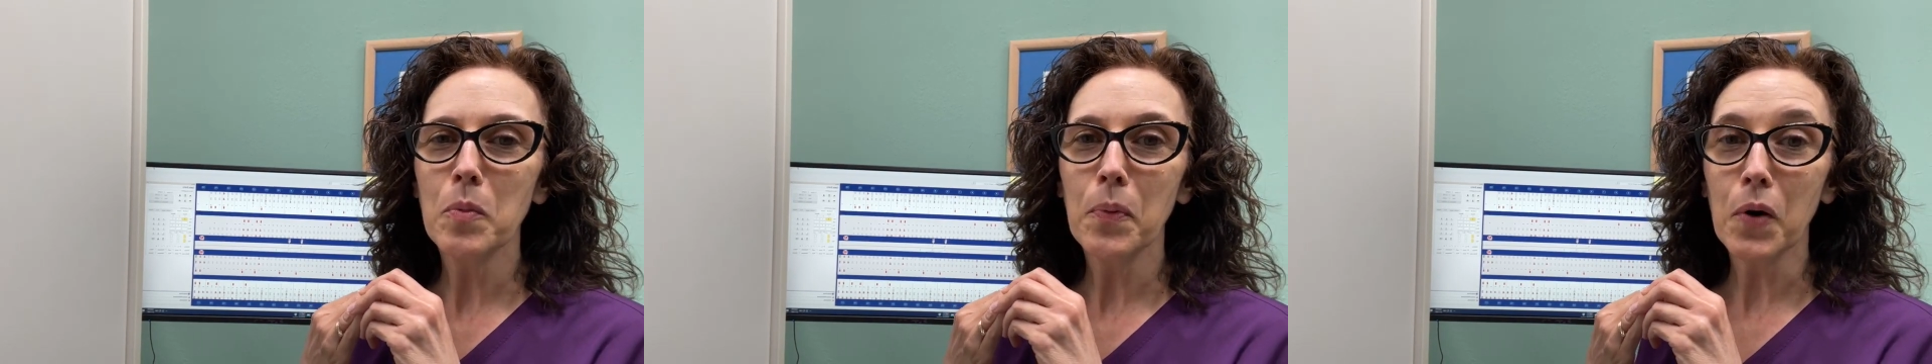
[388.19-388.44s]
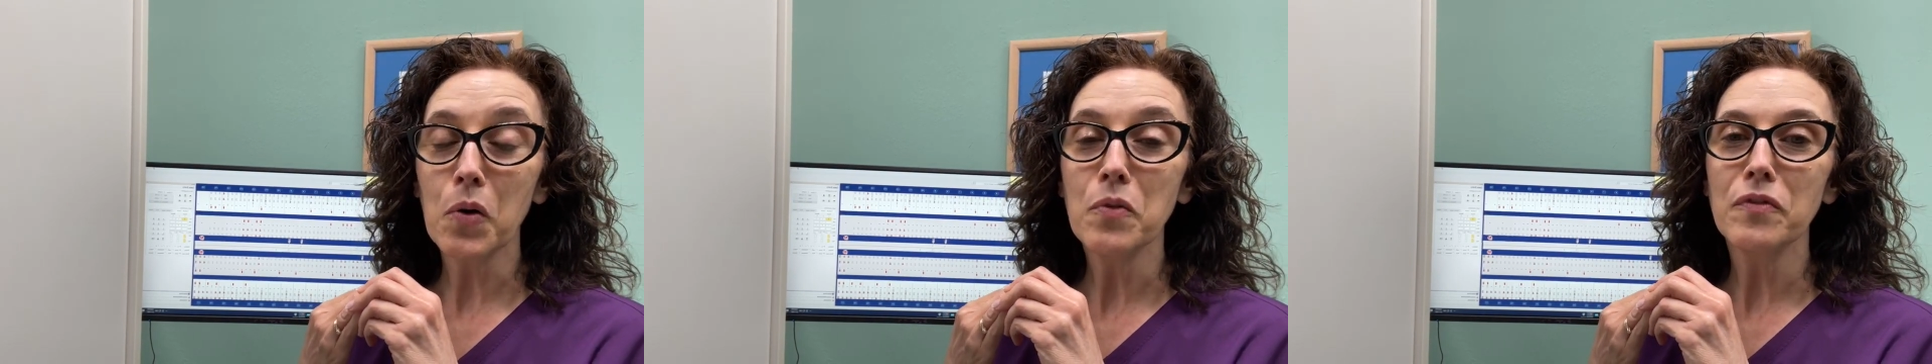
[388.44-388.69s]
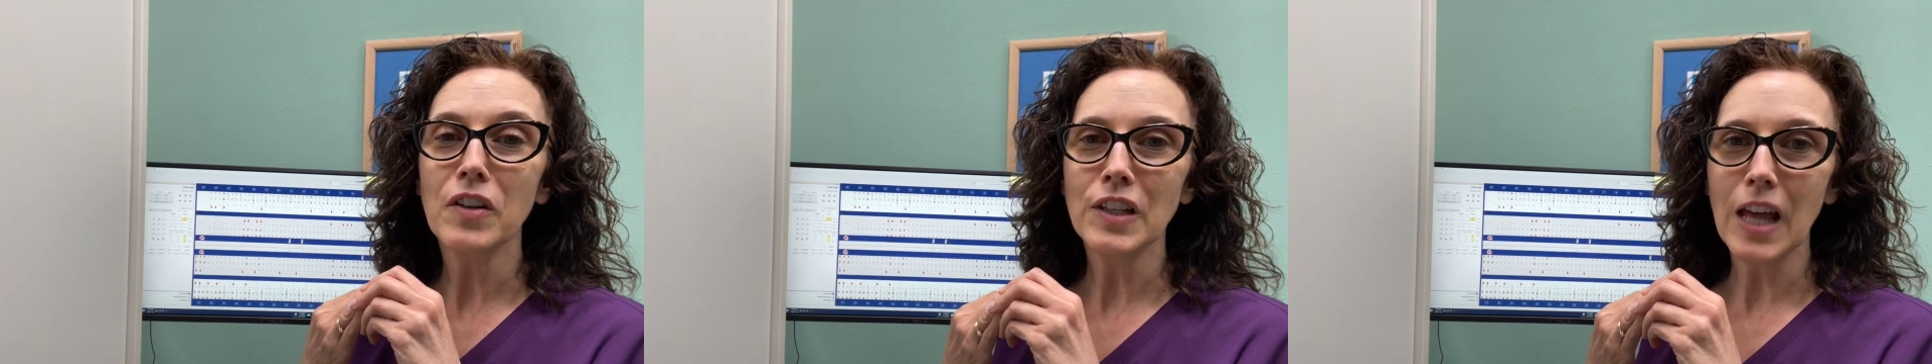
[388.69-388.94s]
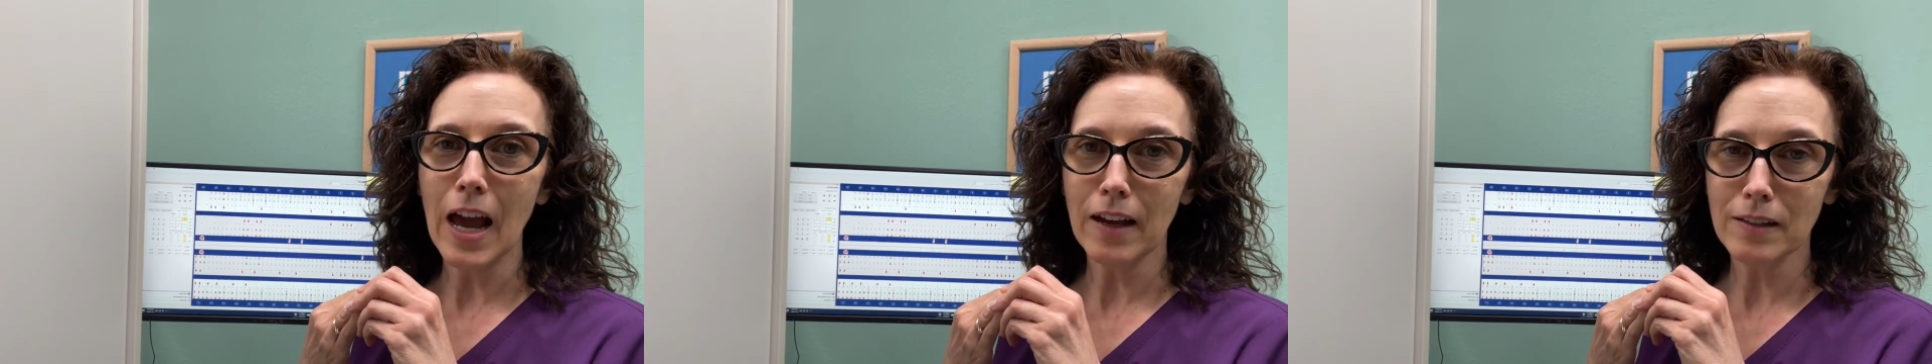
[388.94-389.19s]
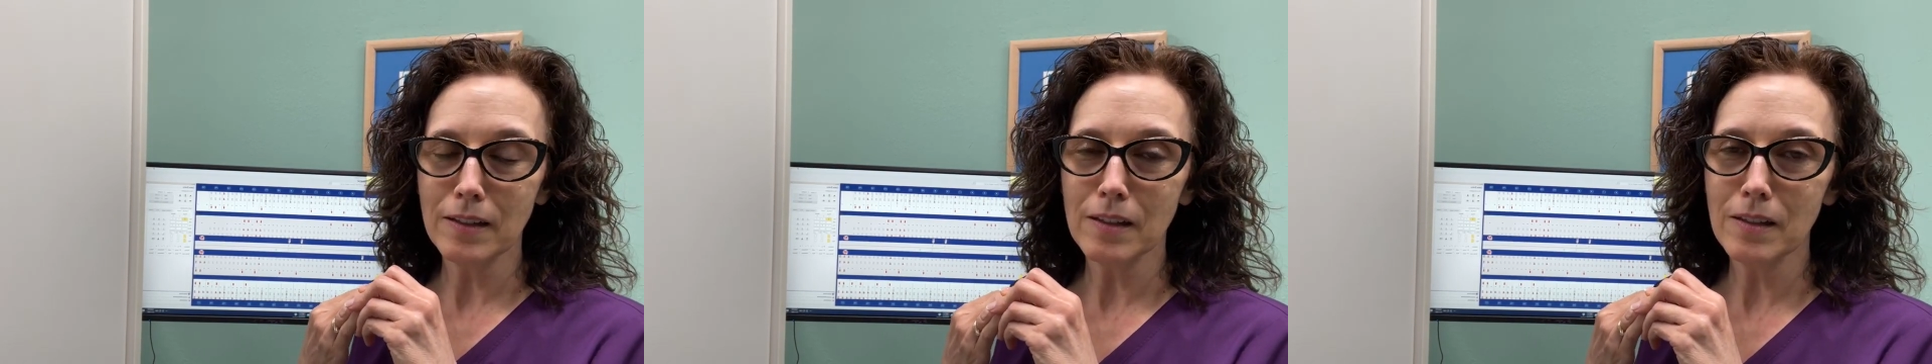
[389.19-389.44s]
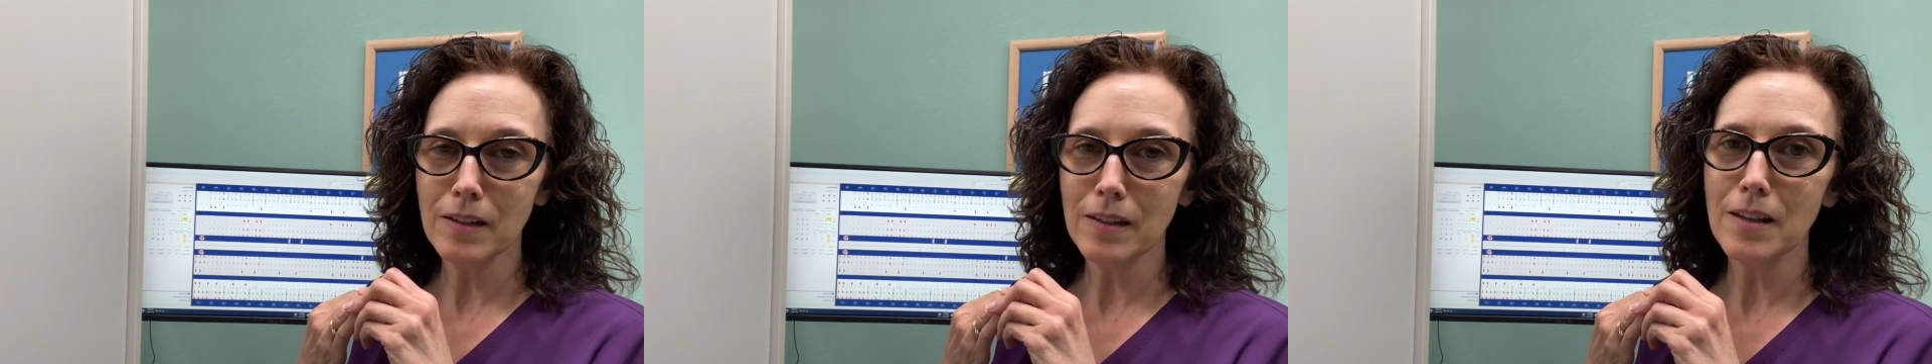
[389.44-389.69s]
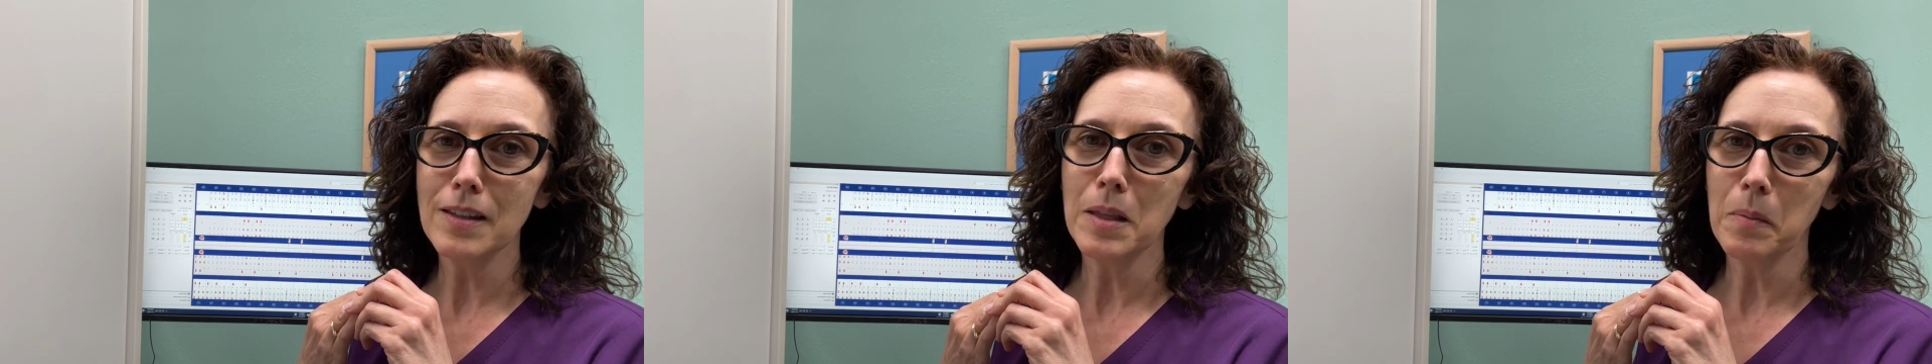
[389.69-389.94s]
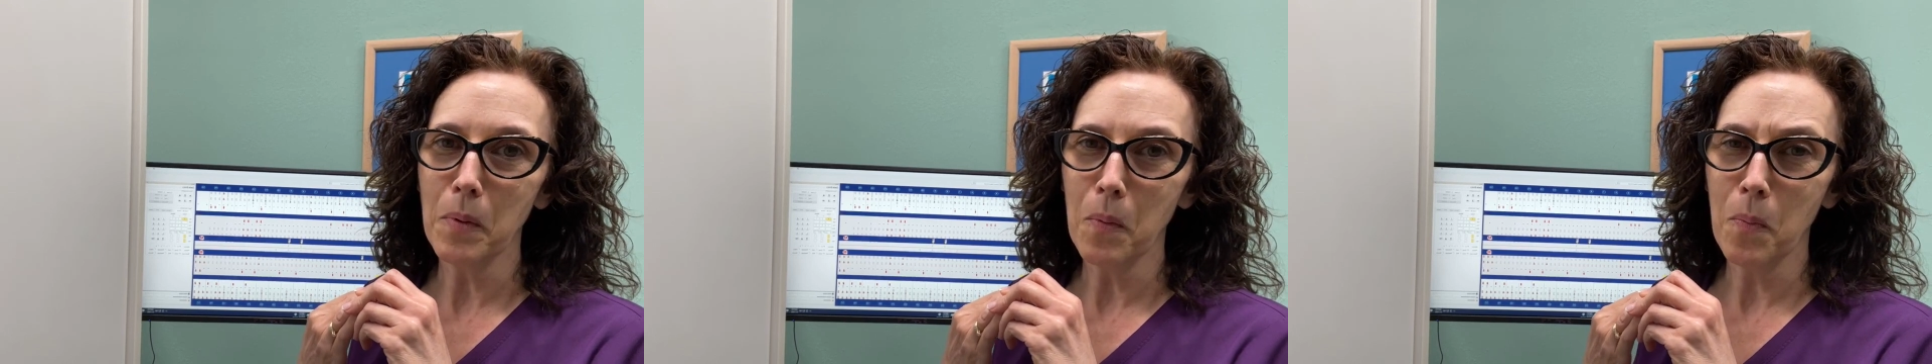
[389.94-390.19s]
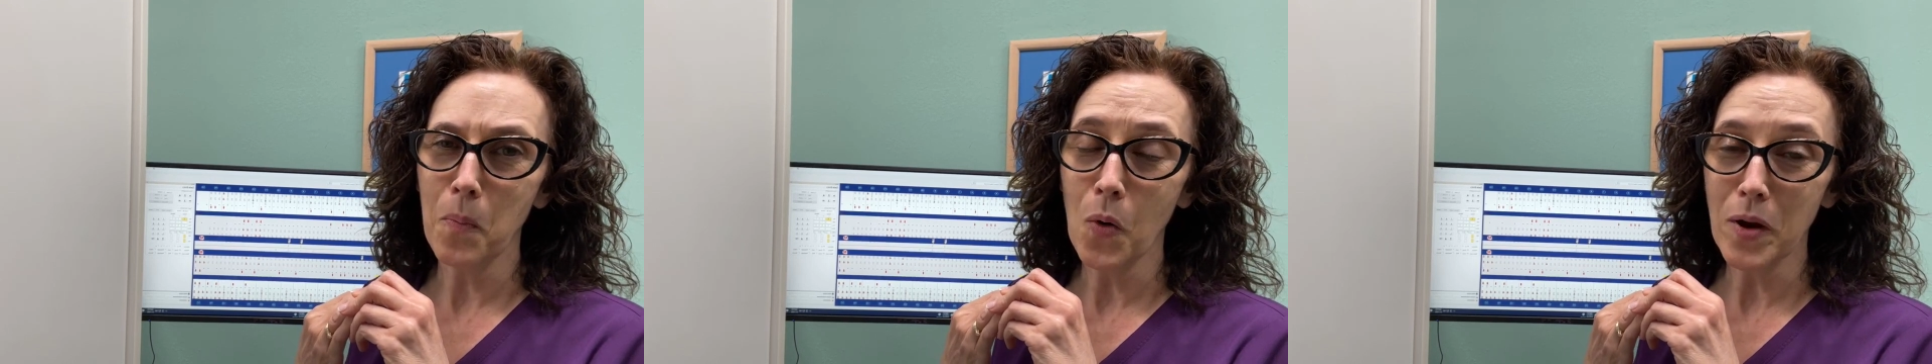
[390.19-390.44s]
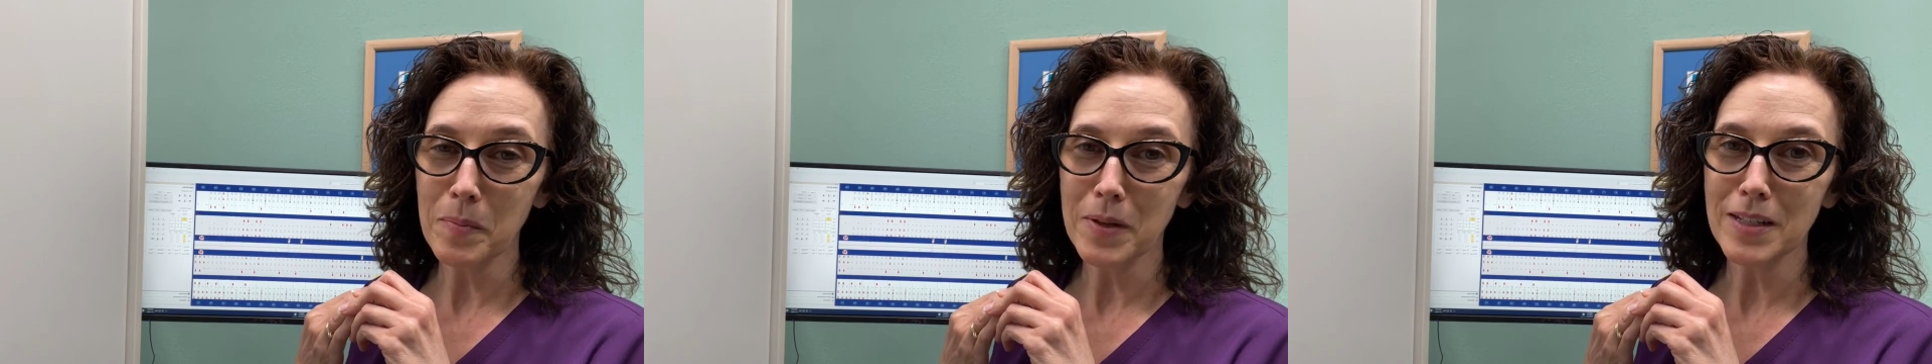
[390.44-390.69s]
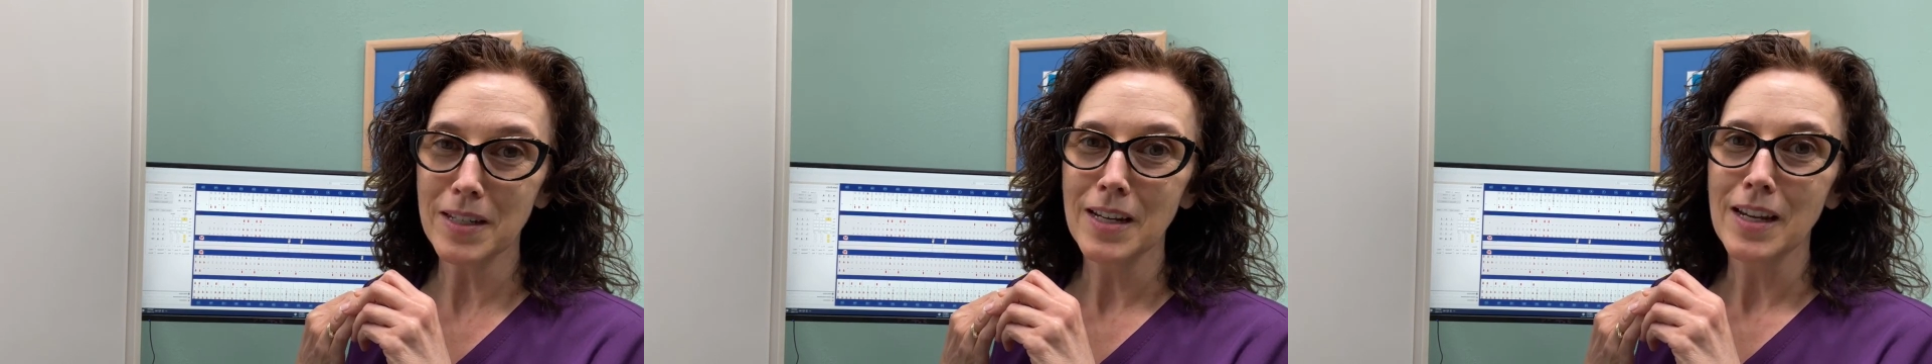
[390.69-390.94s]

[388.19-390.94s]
prophylaxis is the appointment